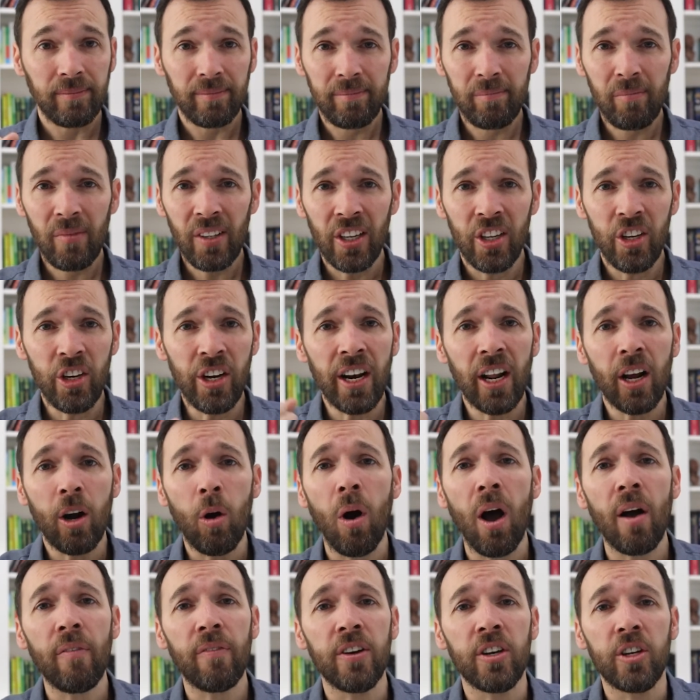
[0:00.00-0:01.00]
You need to go
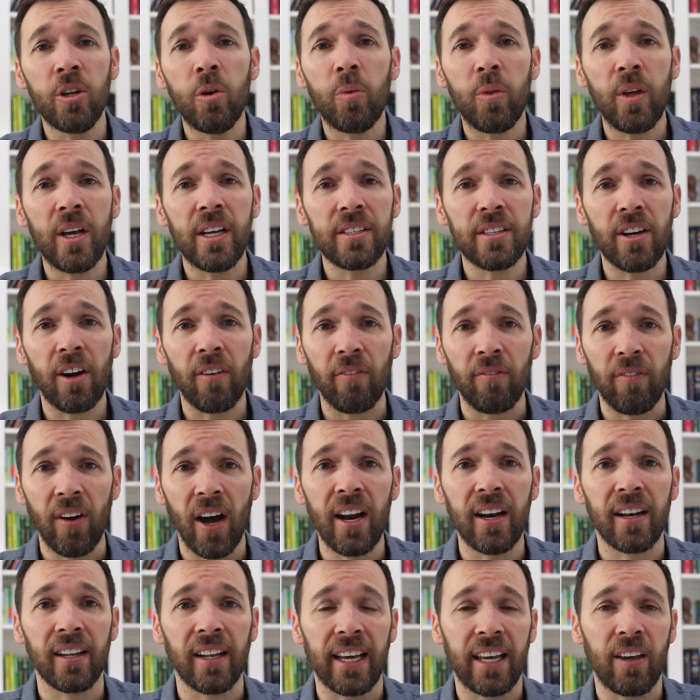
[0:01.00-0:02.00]
off and do things that are
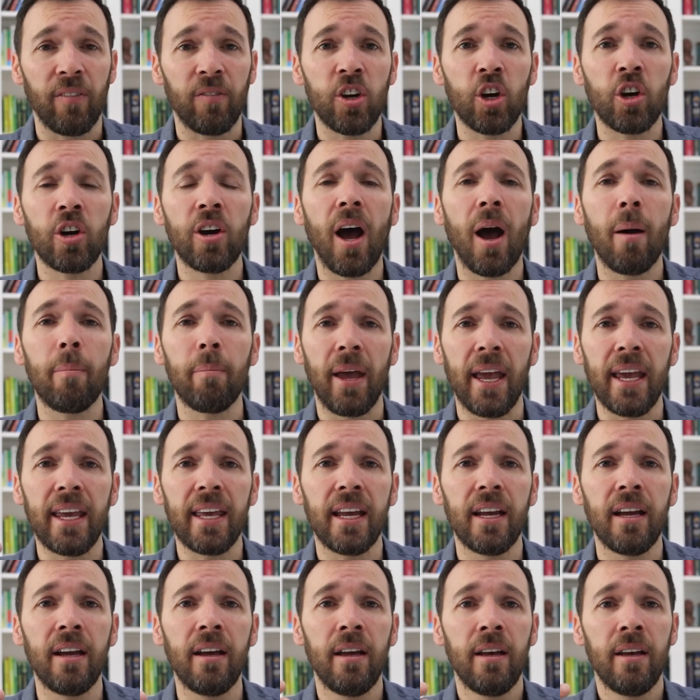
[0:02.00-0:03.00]
fun. Like if you're not
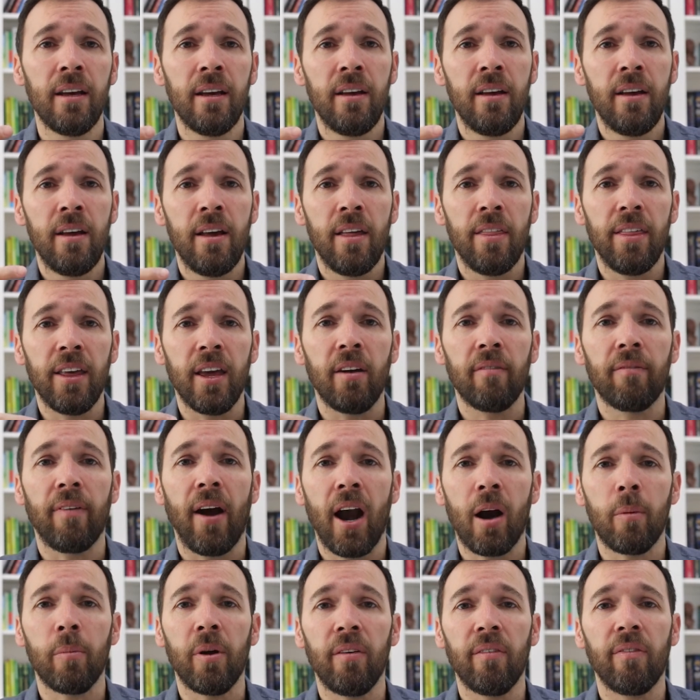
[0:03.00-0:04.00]
making the
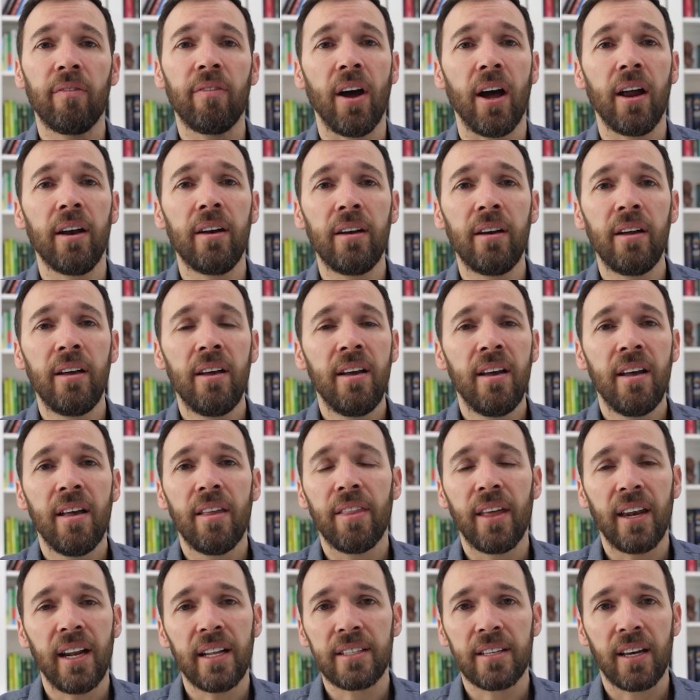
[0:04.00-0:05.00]
environment fun,
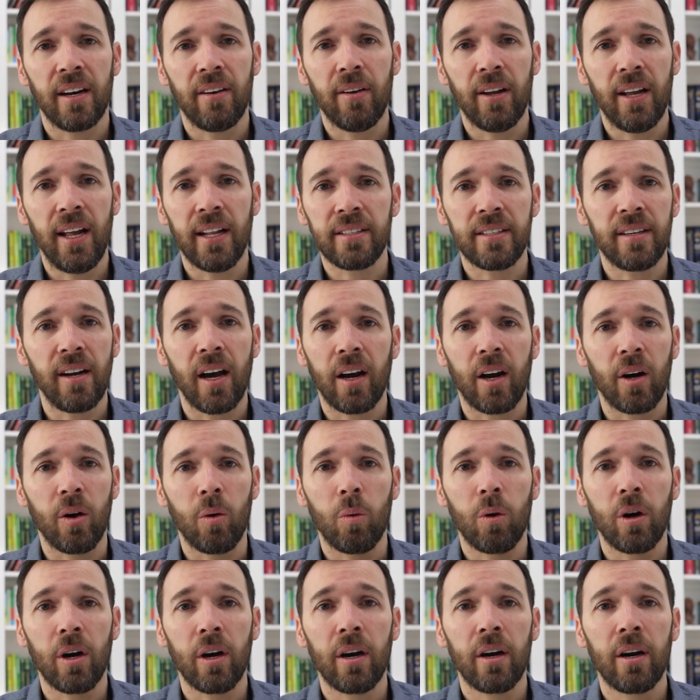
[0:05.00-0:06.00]
then it's not gonna
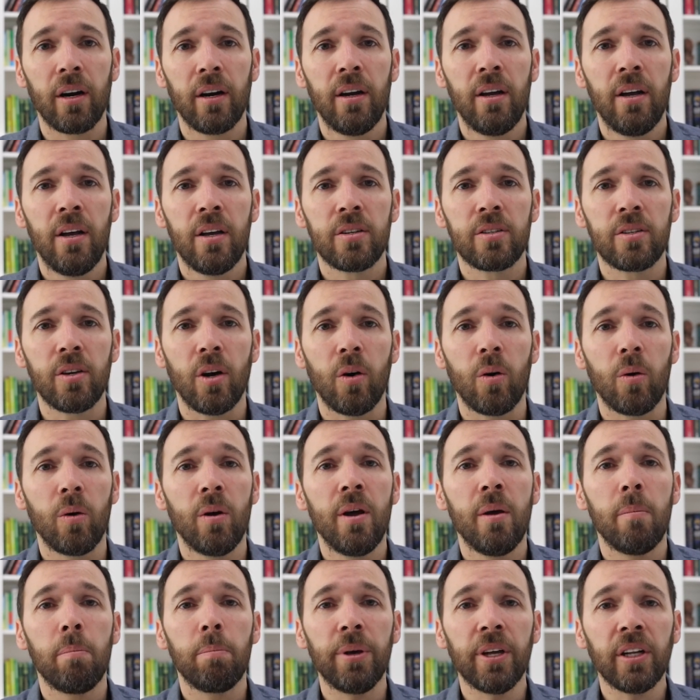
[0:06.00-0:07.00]
work. So
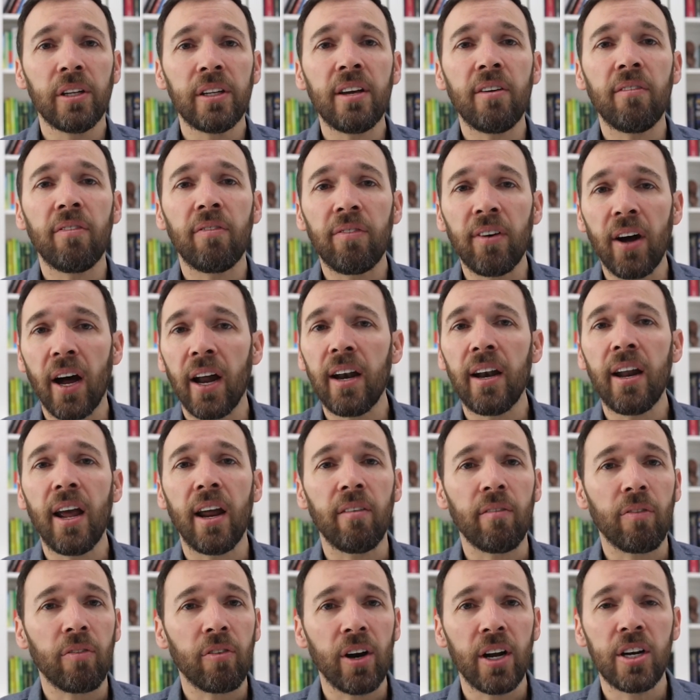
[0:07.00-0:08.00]
building fun and
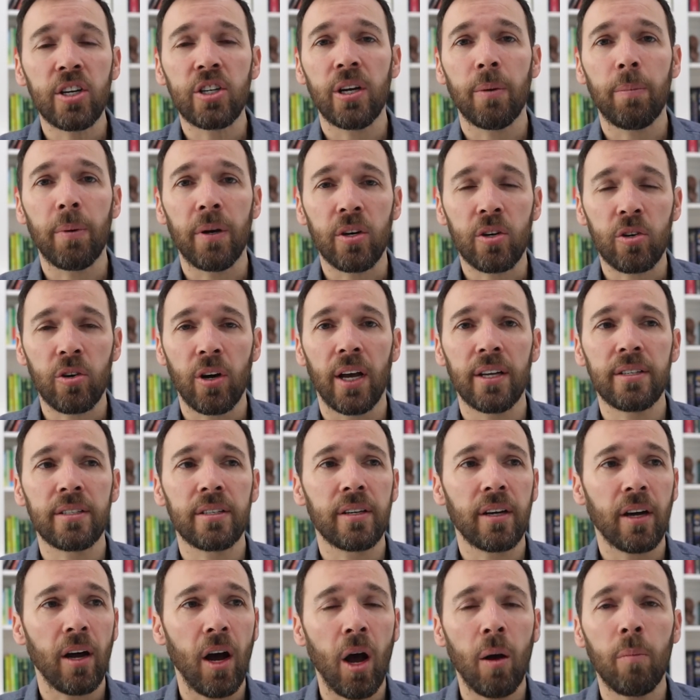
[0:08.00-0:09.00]
friendship and trust
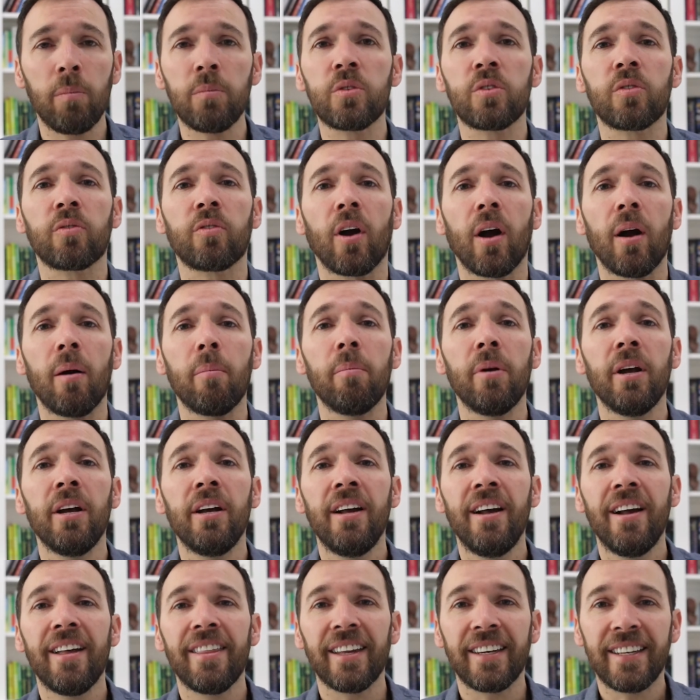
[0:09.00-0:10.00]
comes from
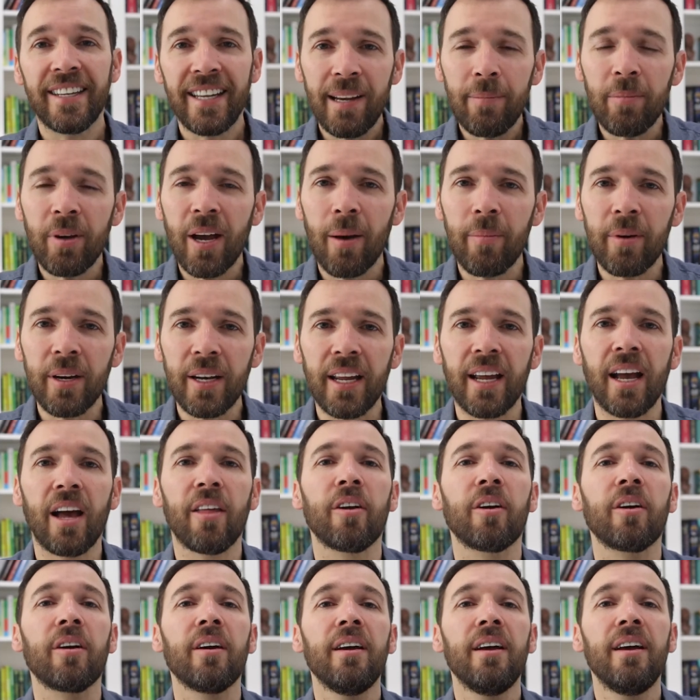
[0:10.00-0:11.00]
the team coming
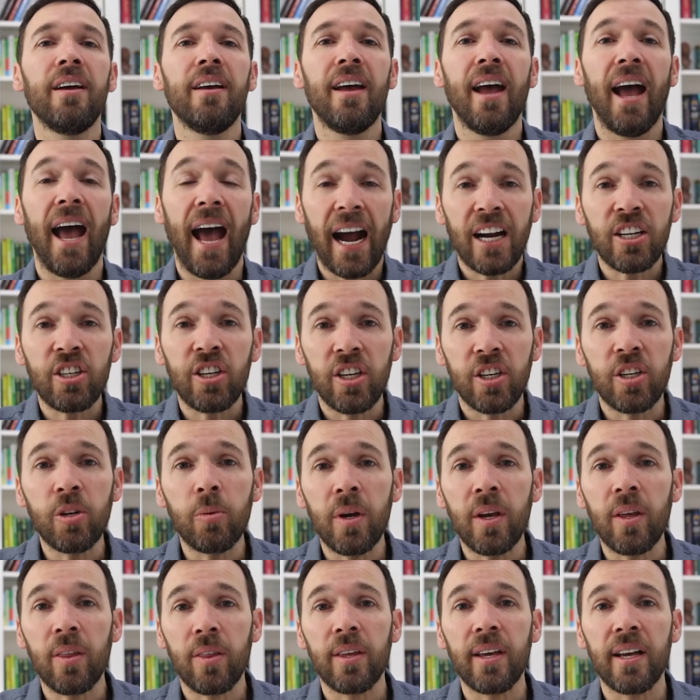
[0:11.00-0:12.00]
together, actually
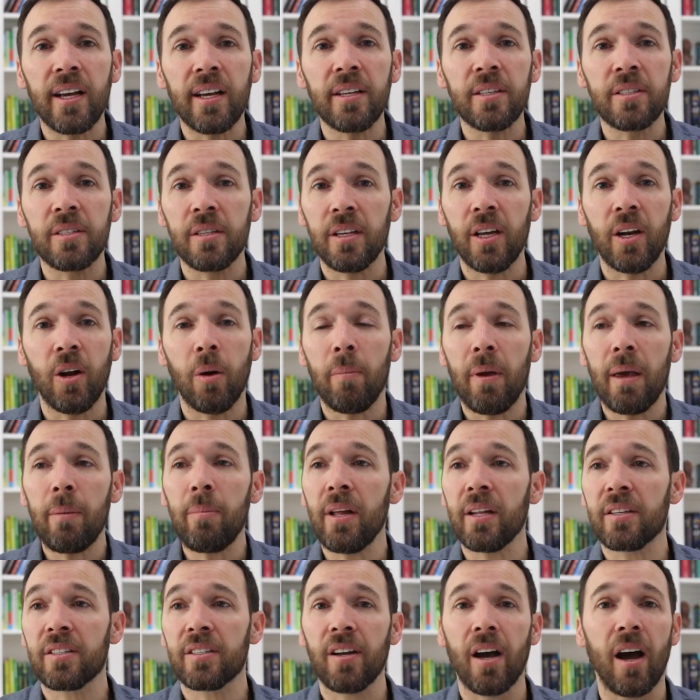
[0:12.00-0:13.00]
doing things, maybe
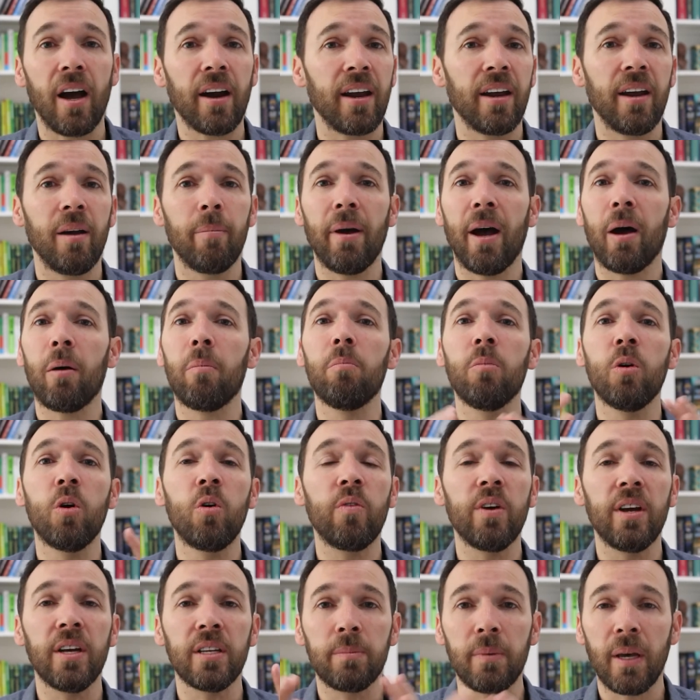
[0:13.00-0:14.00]
it's talking about
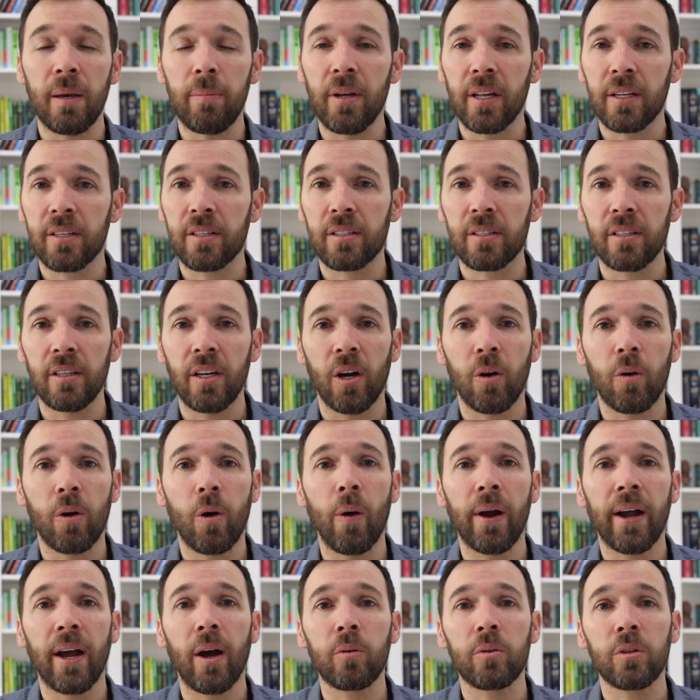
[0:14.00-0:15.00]
movies, maybe it's,
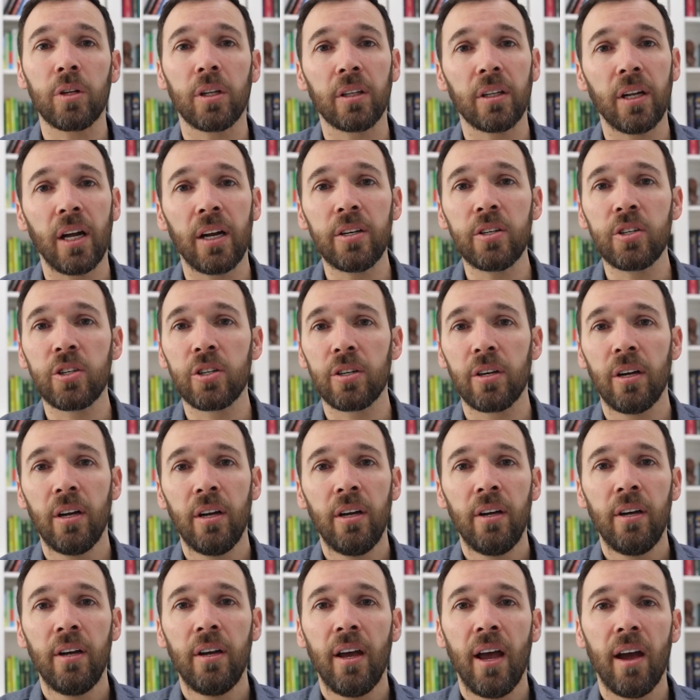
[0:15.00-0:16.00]
going out to lunch
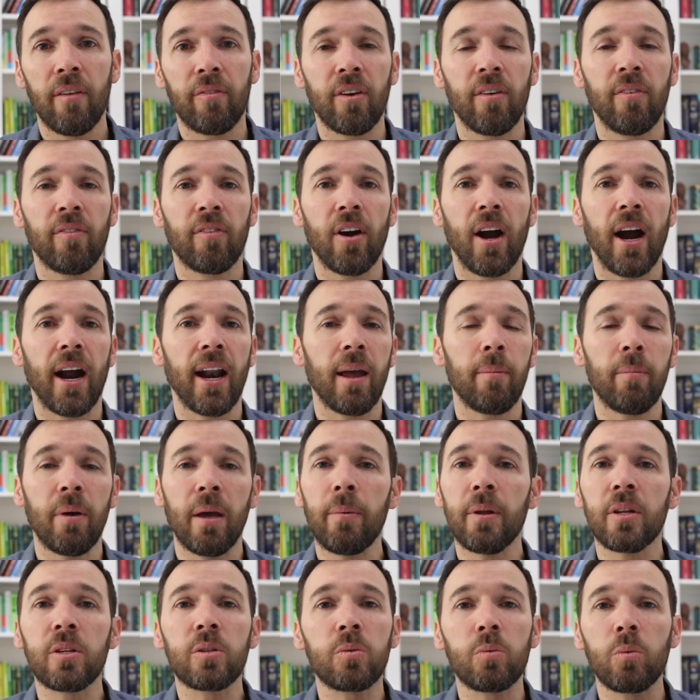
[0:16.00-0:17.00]
every Friday, maybe
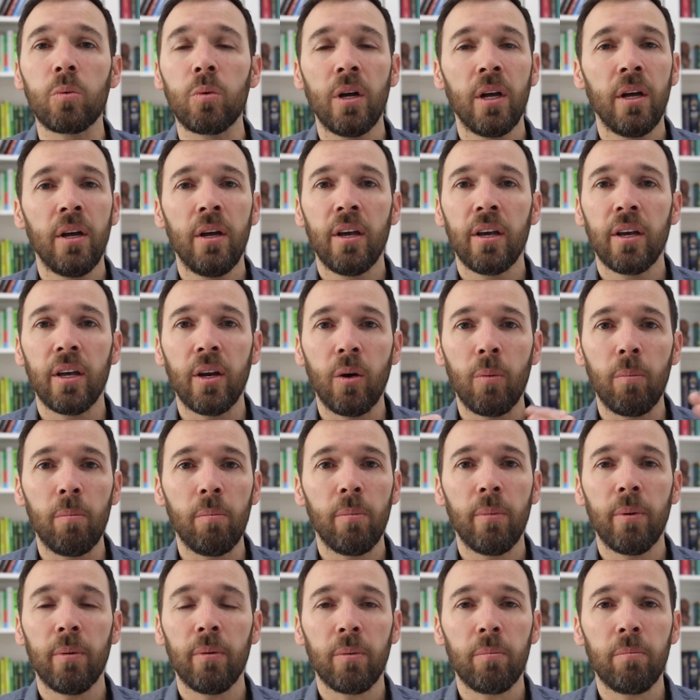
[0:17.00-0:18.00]
it's,
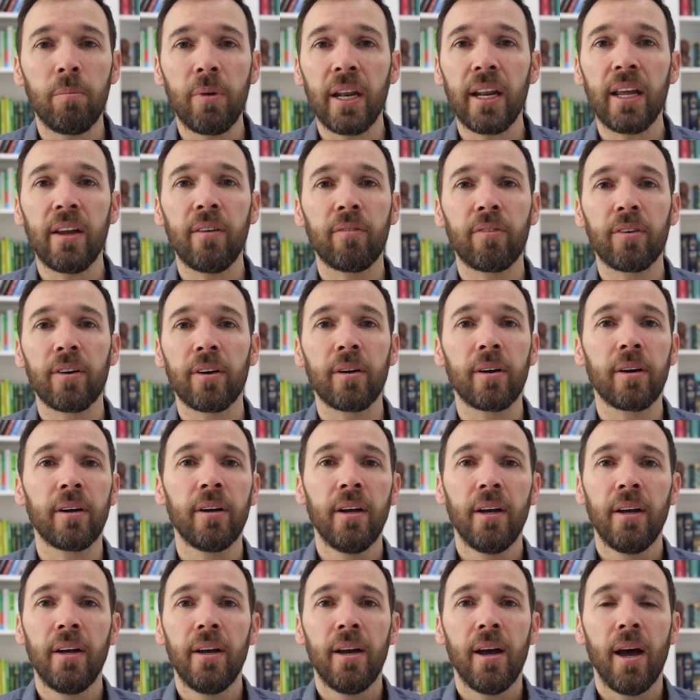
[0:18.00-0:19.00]
meeting for
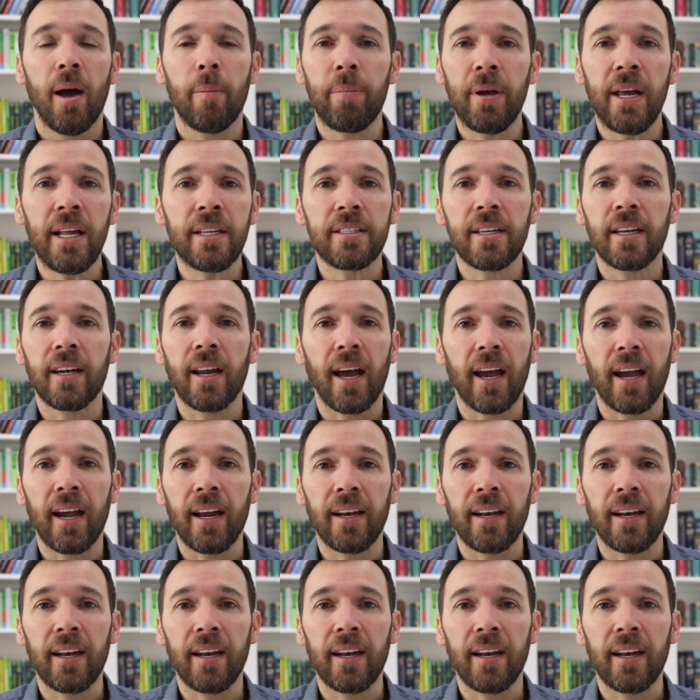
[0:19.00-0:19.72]
a pizza night